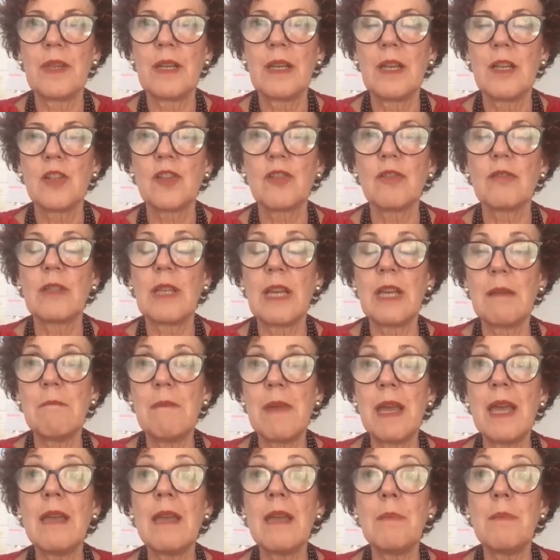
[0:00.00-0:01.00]
So they
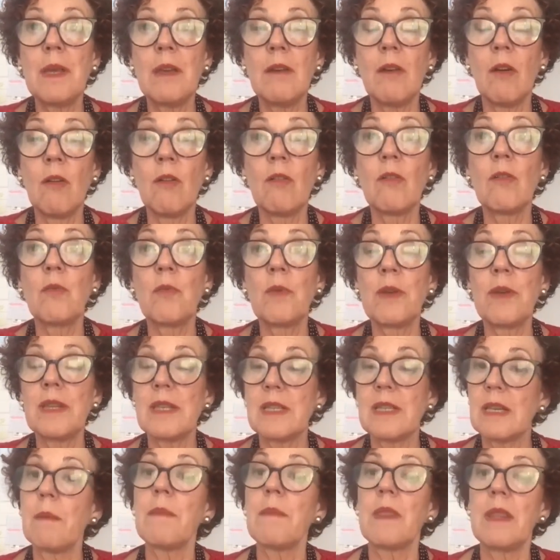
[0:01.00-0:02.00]
may be all with
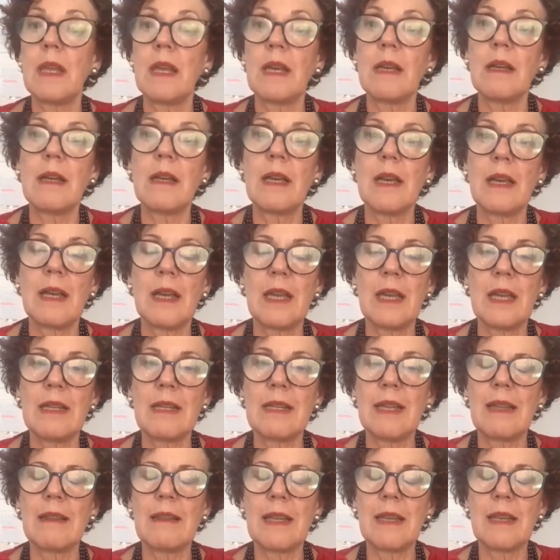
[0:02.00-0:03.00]
something
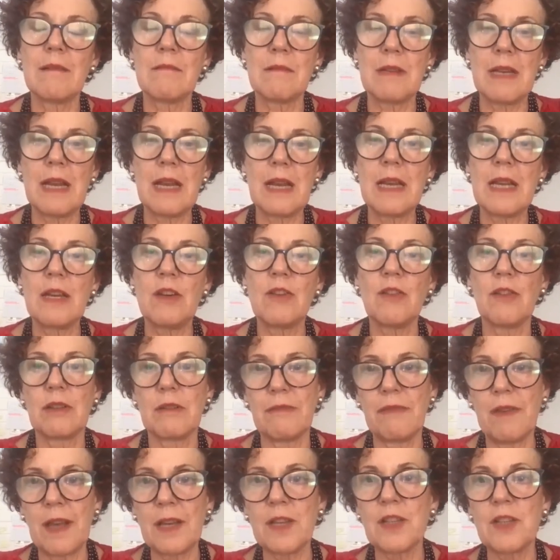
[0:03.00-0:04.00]
that they really know the
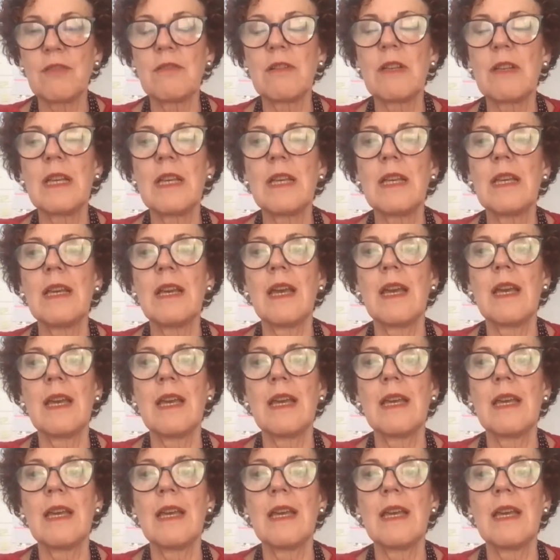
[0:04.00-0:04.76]
factory,